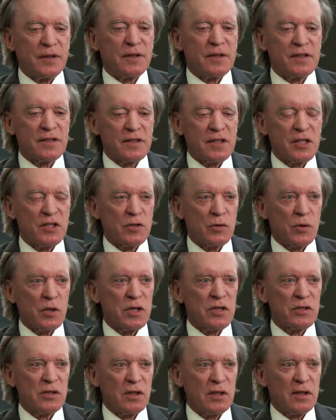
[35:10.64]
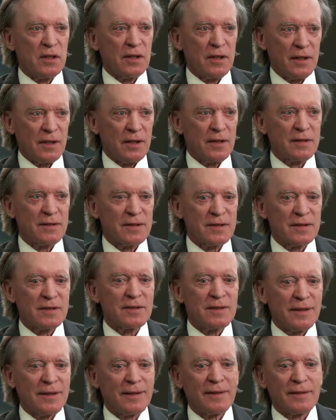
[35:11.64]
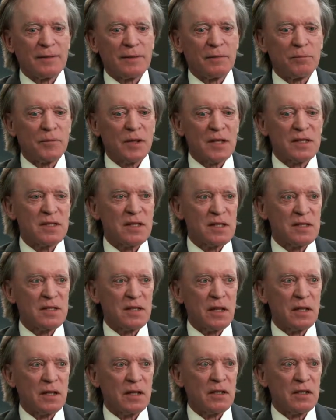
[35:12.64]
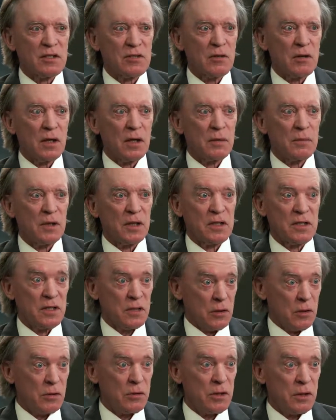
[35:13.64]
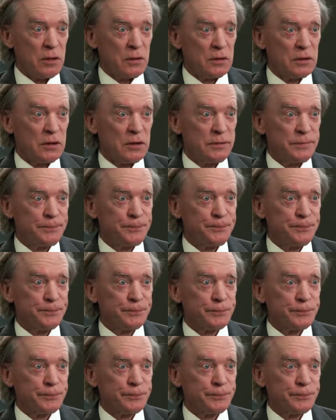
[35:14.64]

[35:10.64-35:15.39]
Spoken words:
the situation as best as I can describe it. It's low yielding,